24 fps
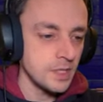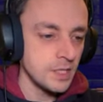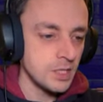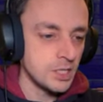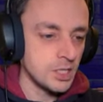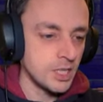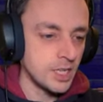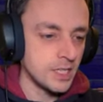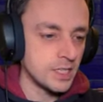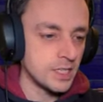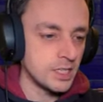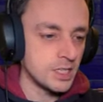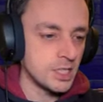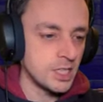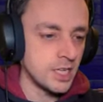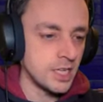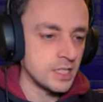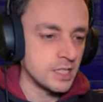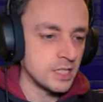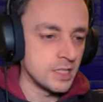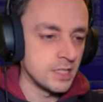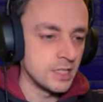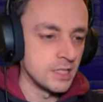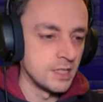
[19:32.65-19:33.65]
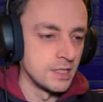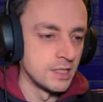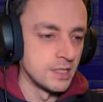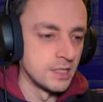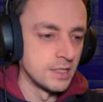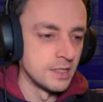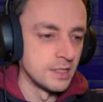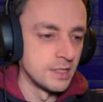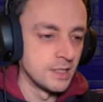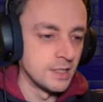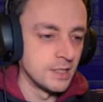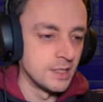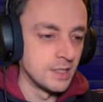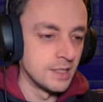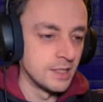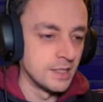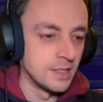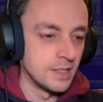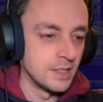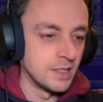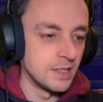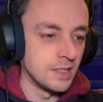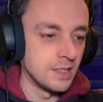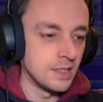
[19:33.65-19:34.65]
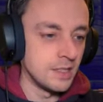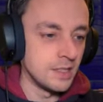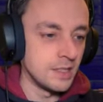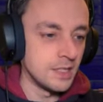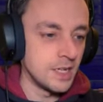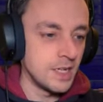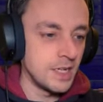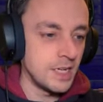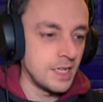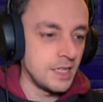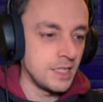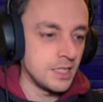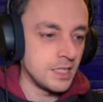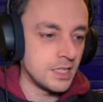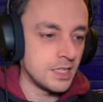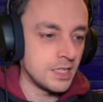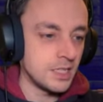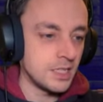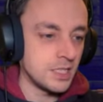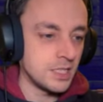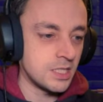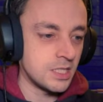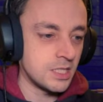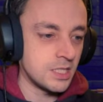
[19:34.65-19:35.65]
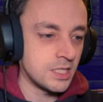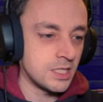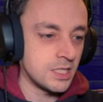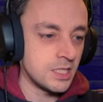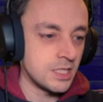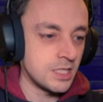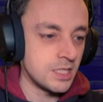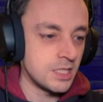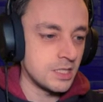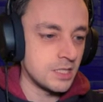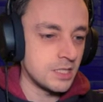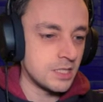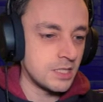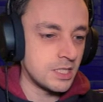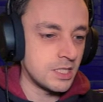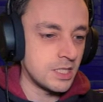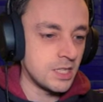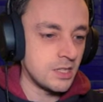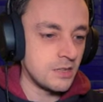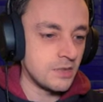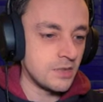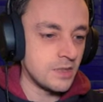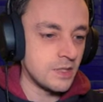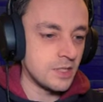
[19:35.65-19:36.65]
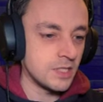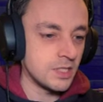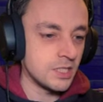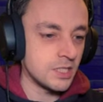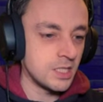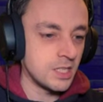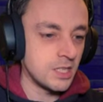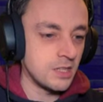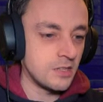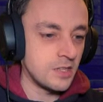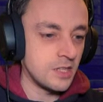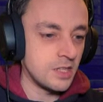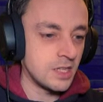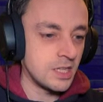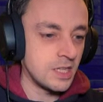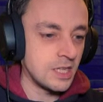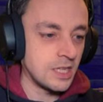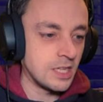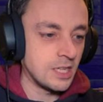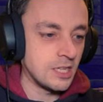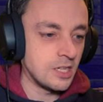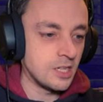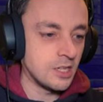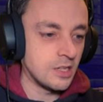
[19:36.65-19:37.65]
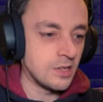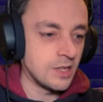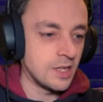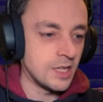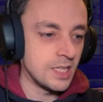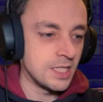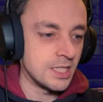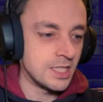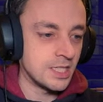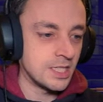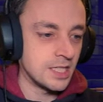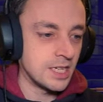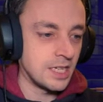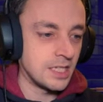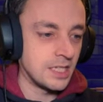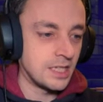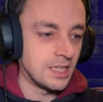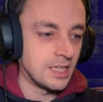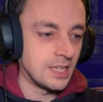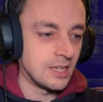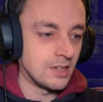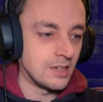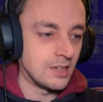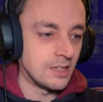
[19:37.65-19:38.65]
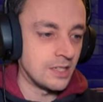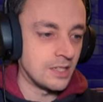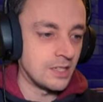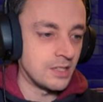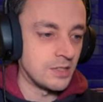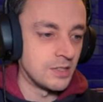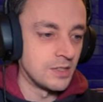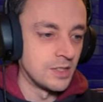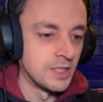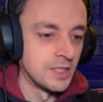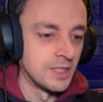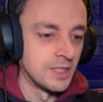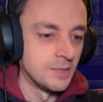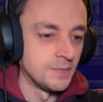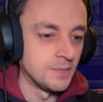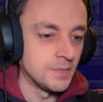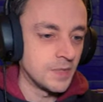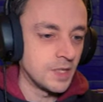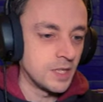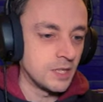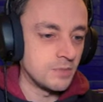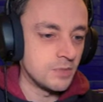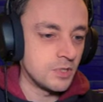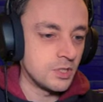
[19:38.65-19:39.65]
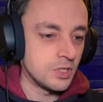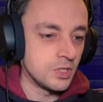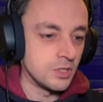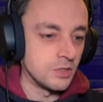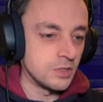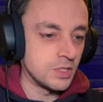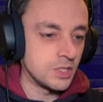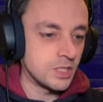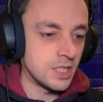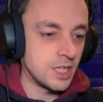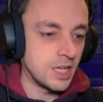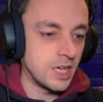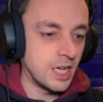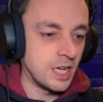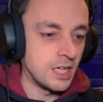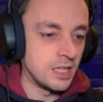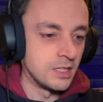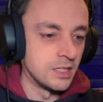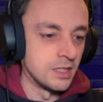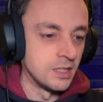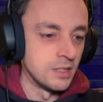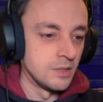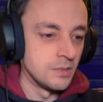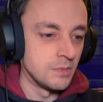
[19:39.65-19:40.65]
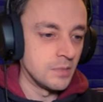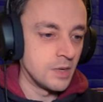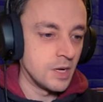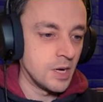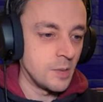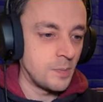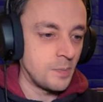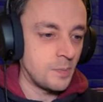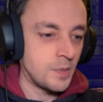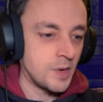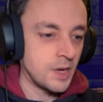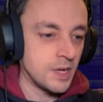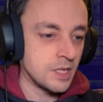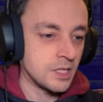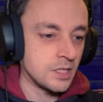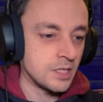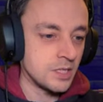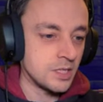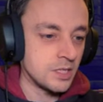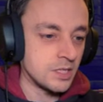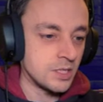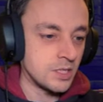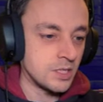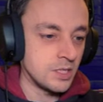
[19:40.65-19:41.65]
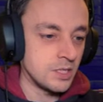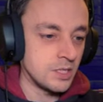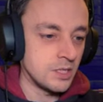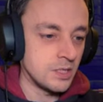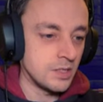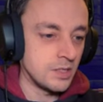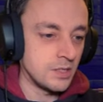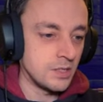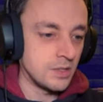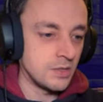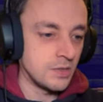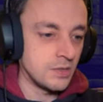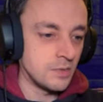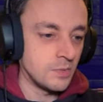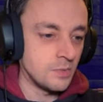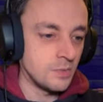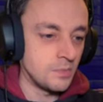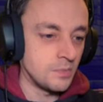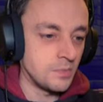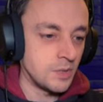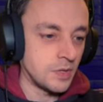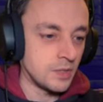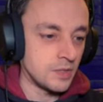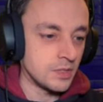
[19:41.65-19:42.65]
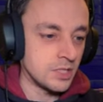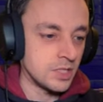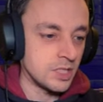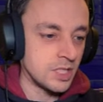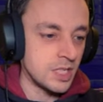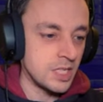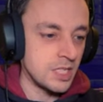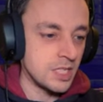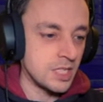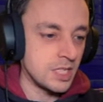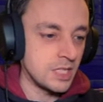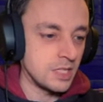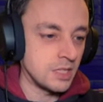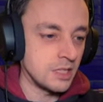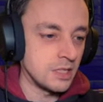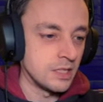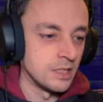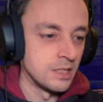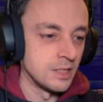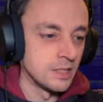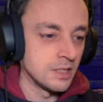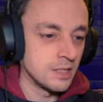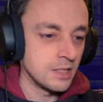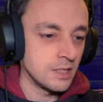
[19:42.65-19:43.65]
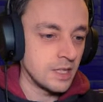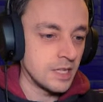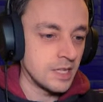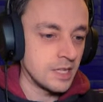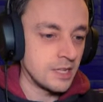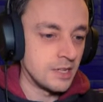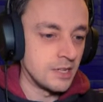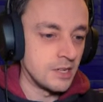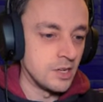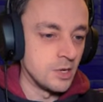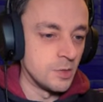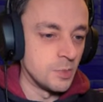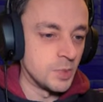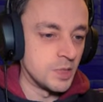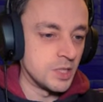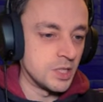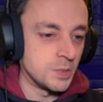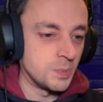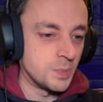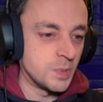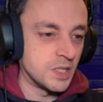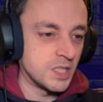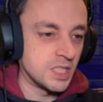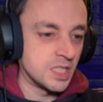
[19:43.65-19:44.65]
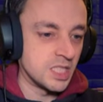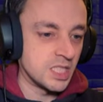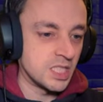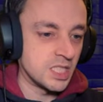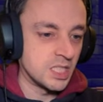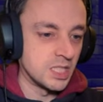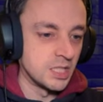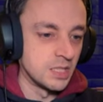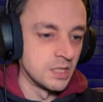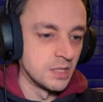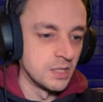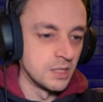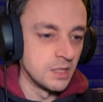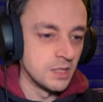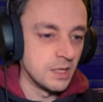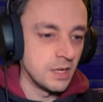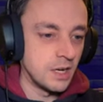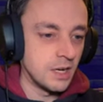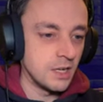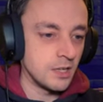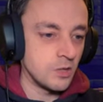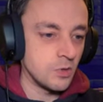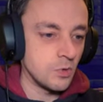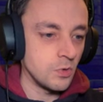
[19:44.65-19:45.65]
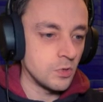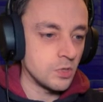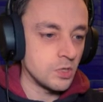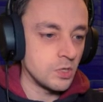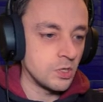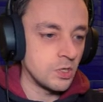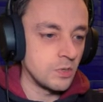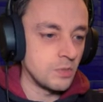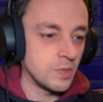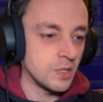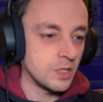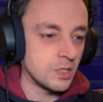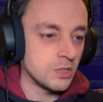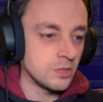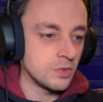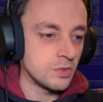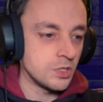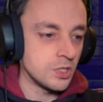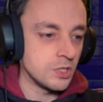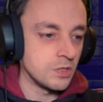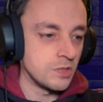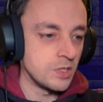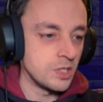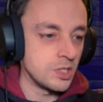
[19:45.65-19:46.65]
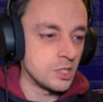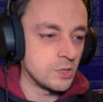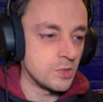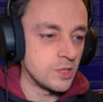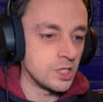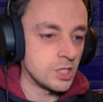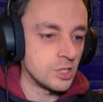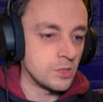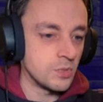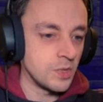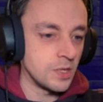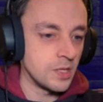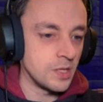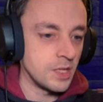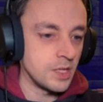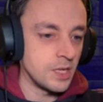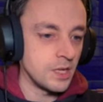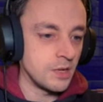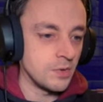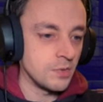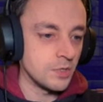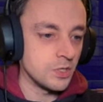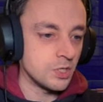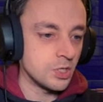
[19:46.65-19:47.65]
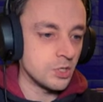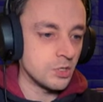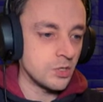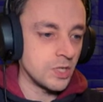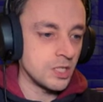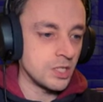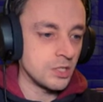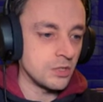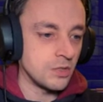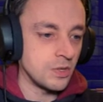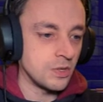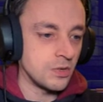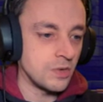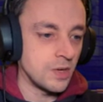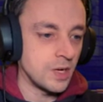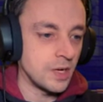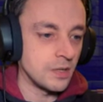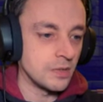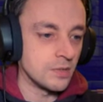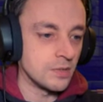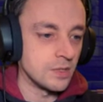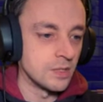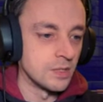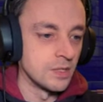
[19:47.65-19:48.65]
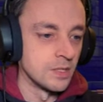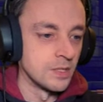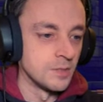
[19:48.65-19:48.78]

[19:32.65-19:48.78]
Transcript: Chatter, chatter. Uh, you ain't uh, seriously thinking of going inside there, are you? I'm so scared. My pecs are pulsating like nobody's business. I thought your muscles only twitched when there was treasure around.